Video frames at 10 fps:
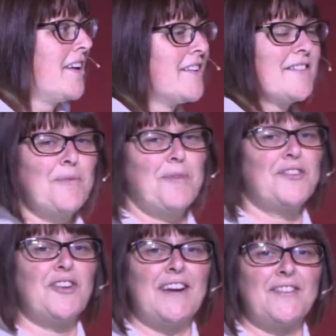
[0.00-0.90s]
Some of
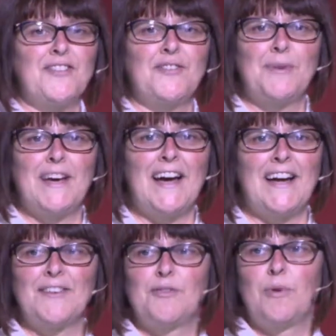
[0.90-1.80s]
the challenges we
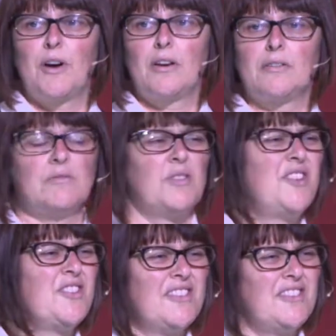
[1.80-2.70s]
had were, well,